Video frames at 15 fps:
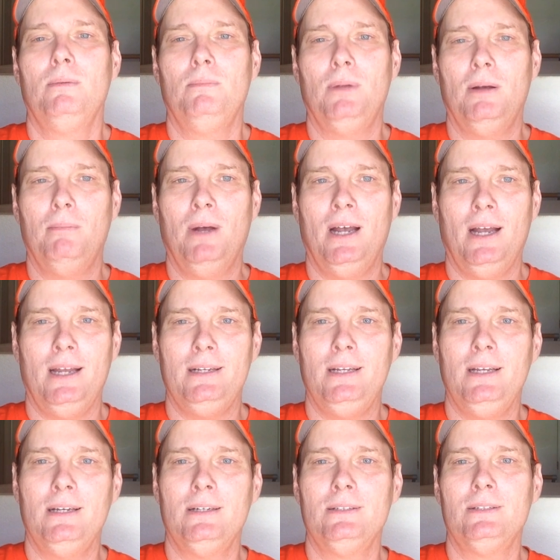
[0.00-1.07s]
But my
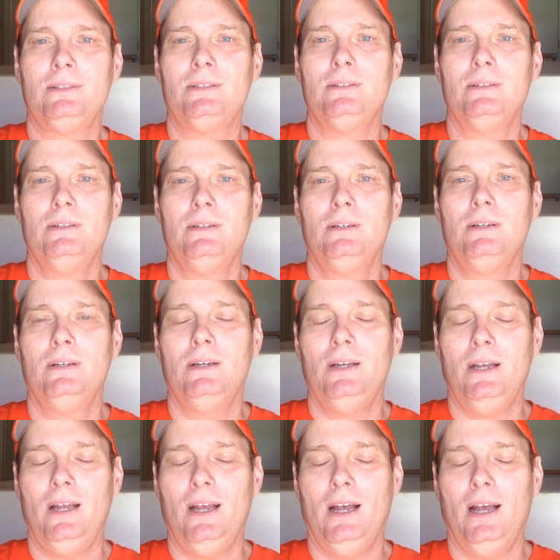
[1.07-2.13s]
ideas,
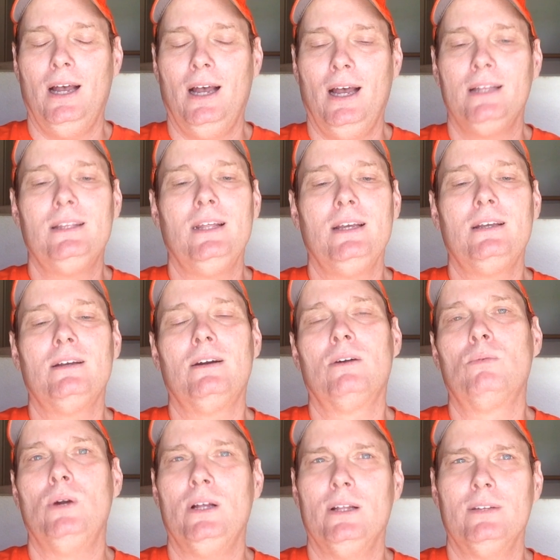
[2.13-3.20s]
I think,
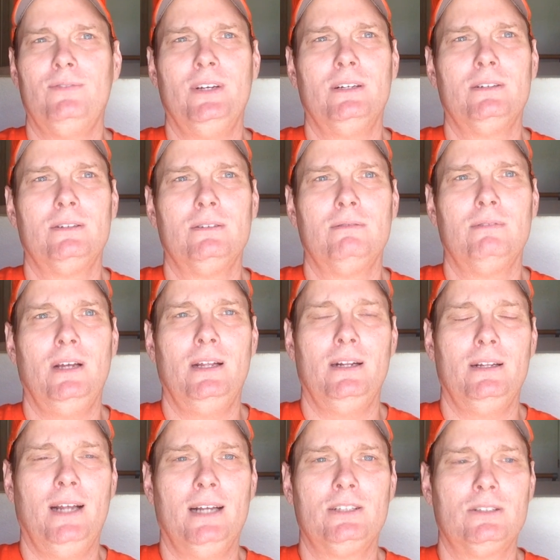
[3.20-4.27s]
are relevant.
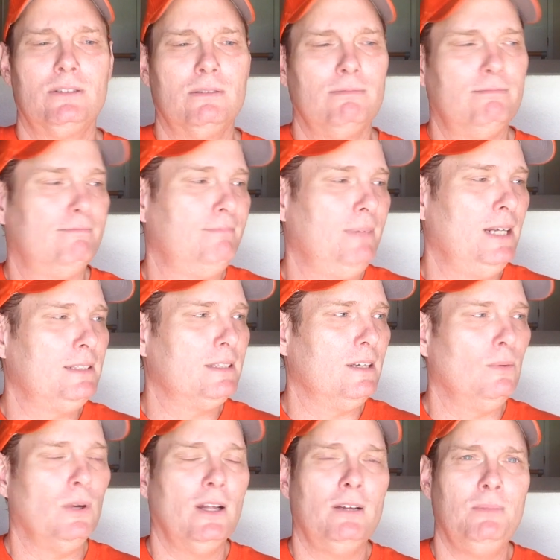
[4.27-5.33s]
And that's basically
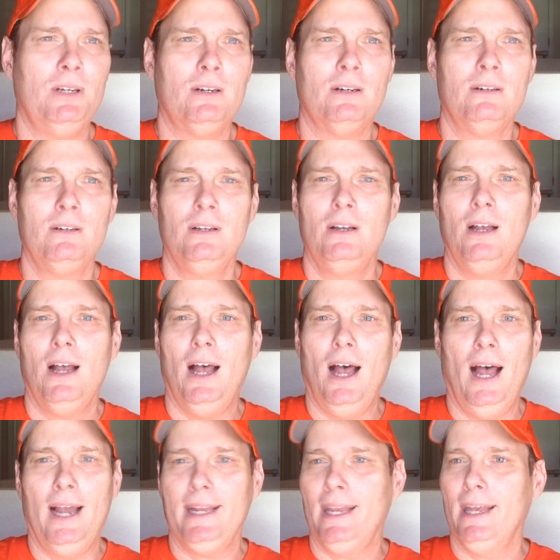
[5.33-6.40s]
why I'm here.
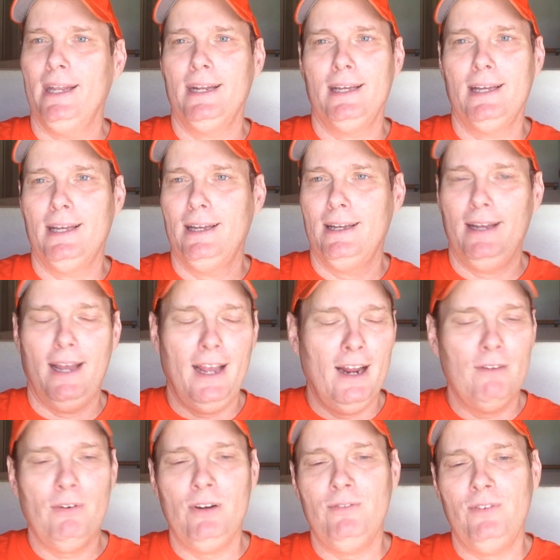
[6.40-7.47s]
Again,
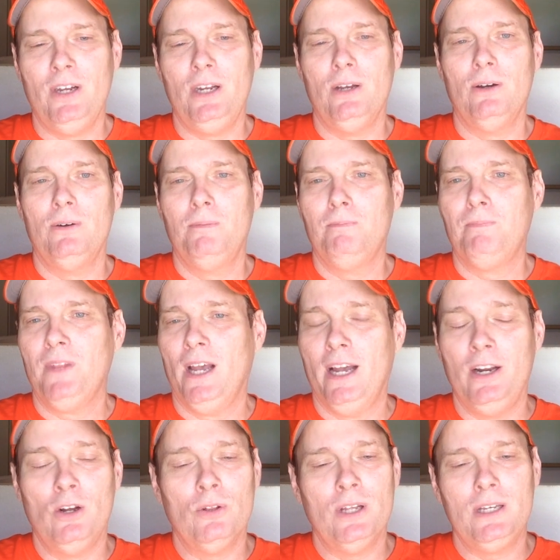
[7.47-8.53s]
every video,
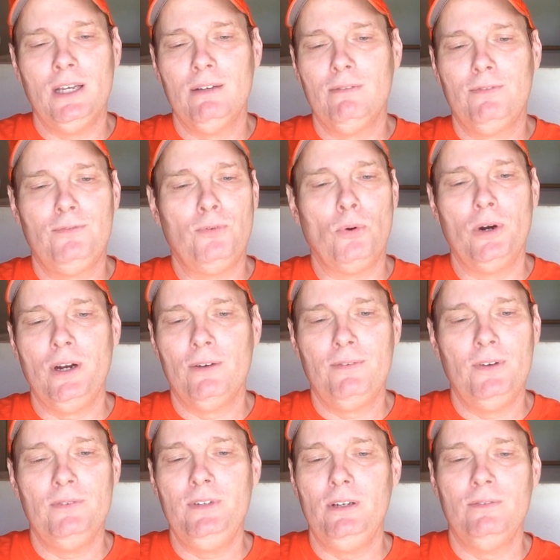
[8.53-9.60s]
I only get 40 or
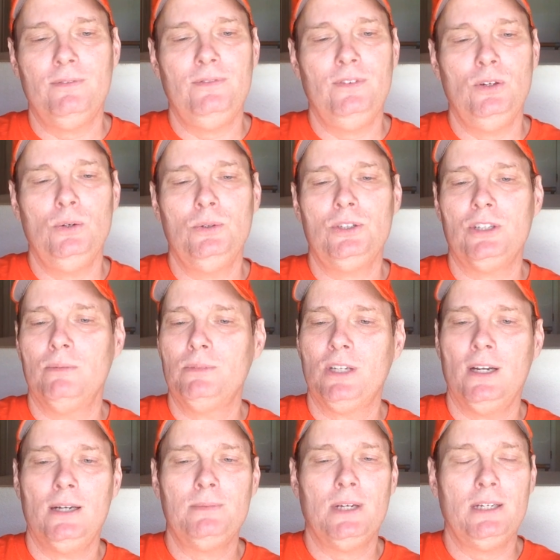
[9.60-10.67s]
50 views.
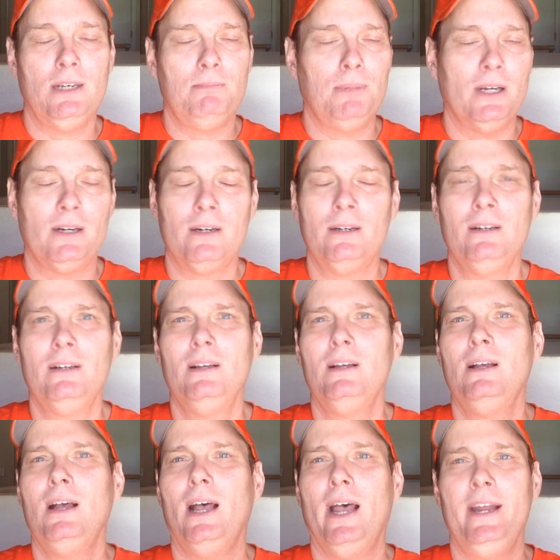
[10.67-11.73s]
Sometimes I get better.
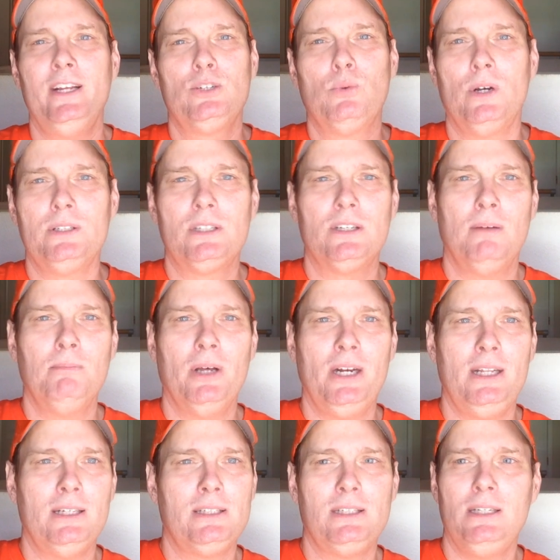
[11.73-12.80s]
I just want
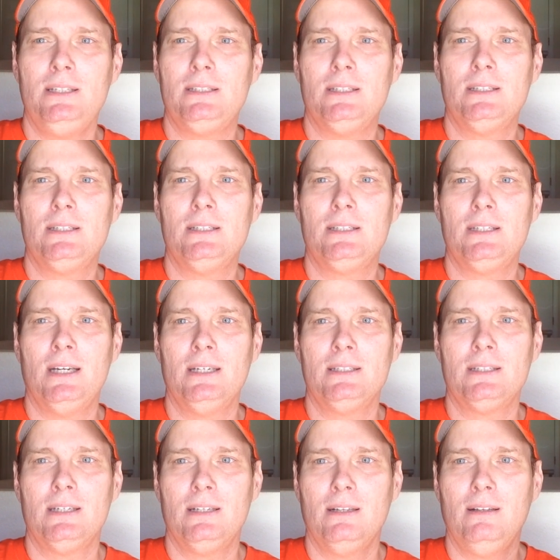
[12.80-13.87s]
somebody that sees this and
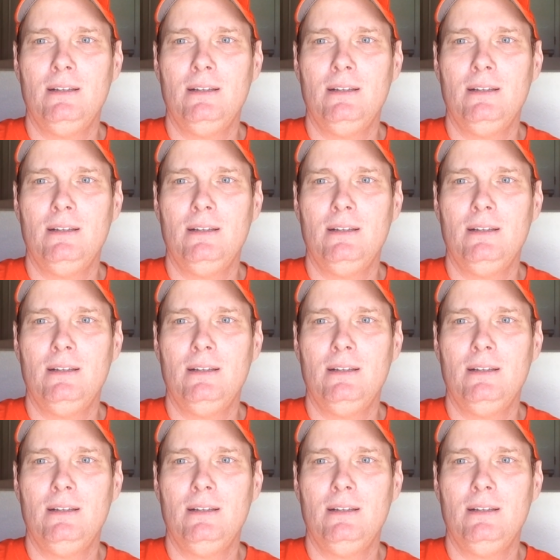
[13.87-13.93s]
says,